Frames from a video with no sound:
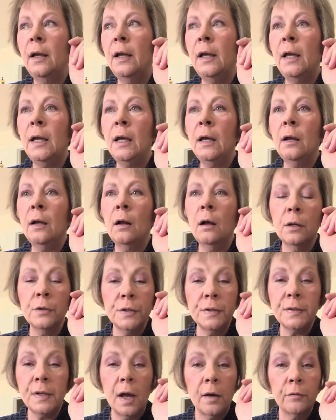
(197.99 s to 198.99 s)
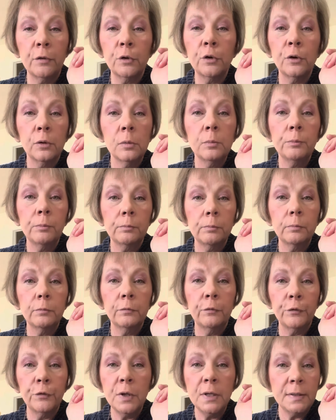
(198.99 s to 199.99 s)
and I'll just have her
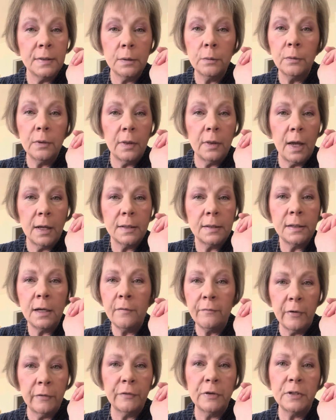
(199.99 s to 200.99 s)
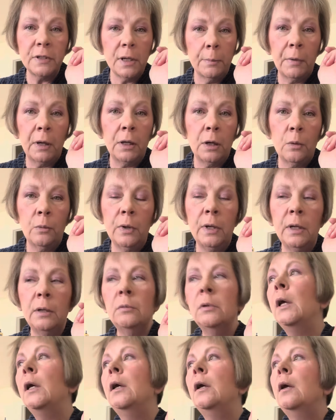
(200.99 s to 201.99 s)
freeze it with that stuff every time I go in,
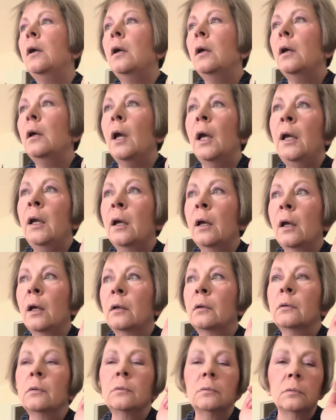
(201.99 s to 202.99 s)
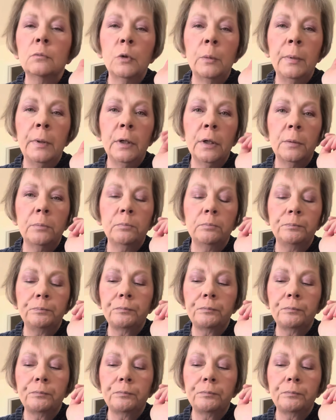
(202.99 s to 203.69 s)
and we'll be good.